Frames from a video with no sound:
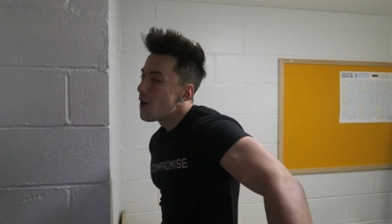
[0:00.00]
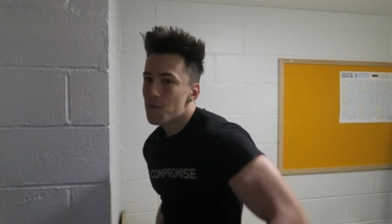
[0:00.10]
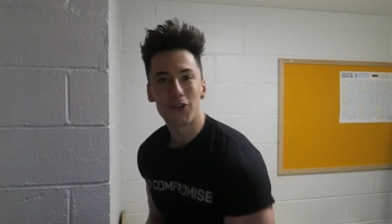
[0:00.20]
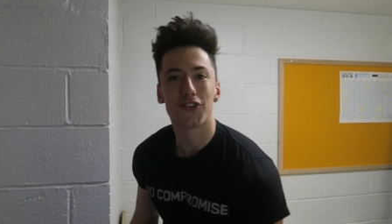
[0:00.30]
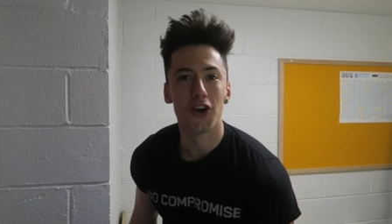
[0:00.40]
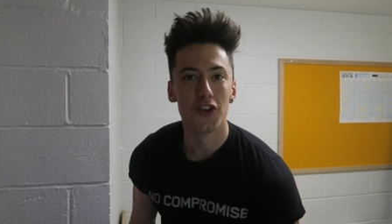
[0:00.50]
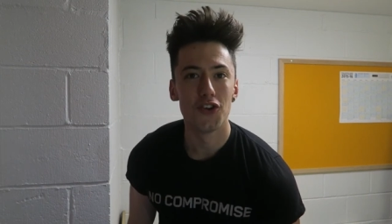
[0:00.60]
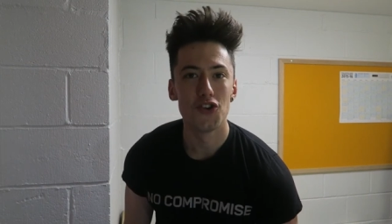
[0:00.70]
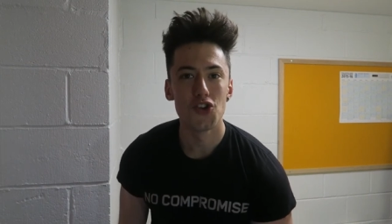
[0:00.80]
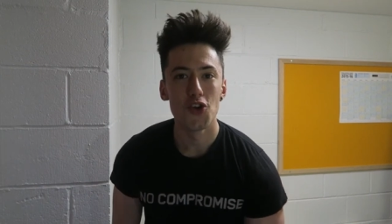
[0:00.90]
What's going on
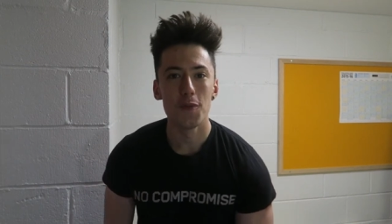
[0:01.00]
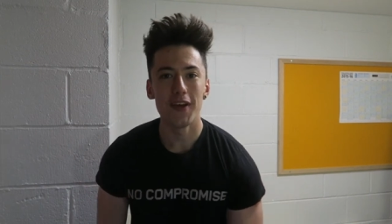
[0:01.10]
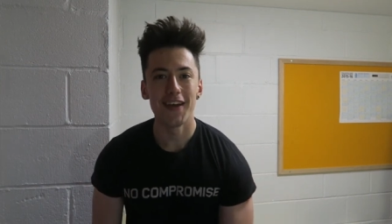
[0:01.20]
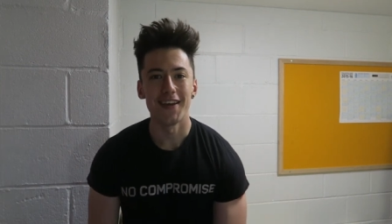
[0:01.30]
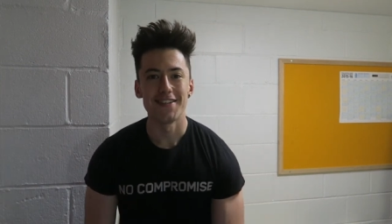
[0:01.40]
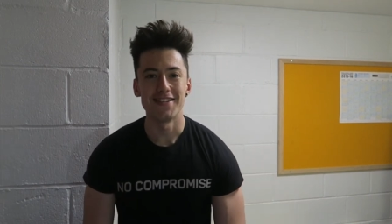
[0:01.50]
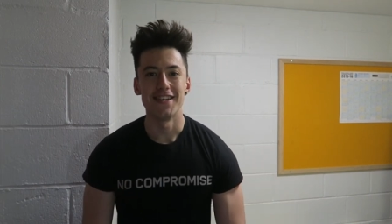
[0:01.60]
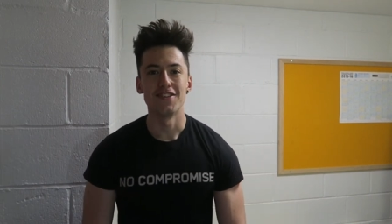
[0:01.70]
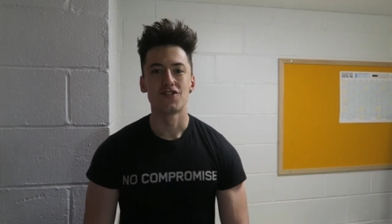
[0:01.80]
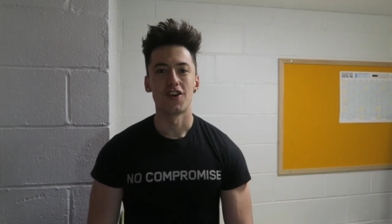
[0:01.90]
YouTube? It
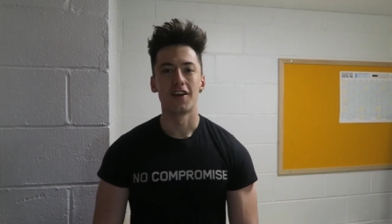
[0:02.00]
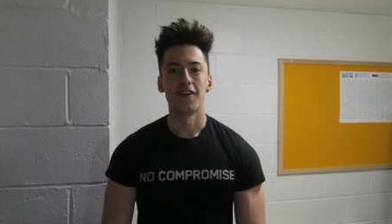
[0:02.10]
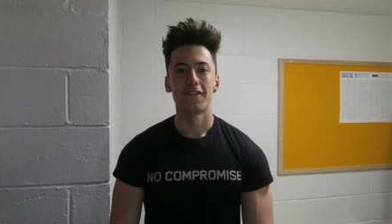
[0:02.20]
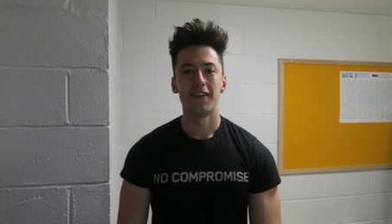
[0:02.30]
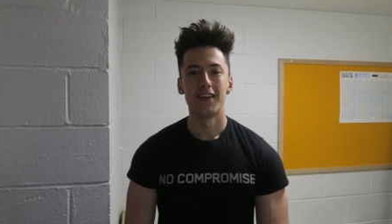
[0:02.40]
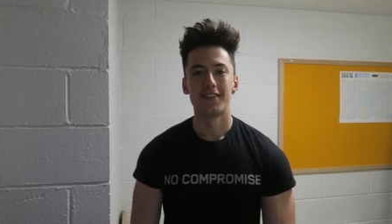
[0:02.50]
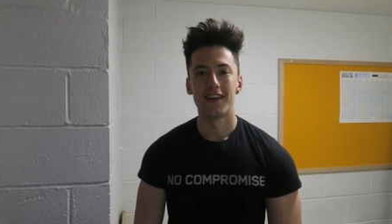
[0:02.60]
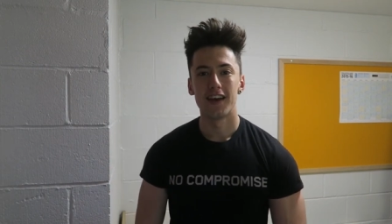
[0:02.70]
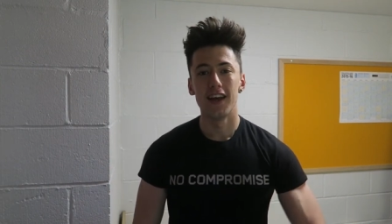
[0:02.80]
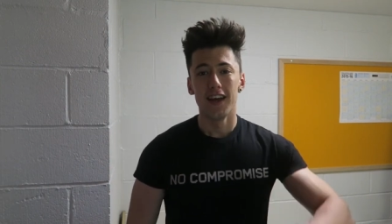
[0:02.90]
is Greg Lock Fitness
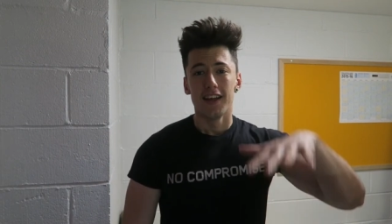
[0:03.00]
here.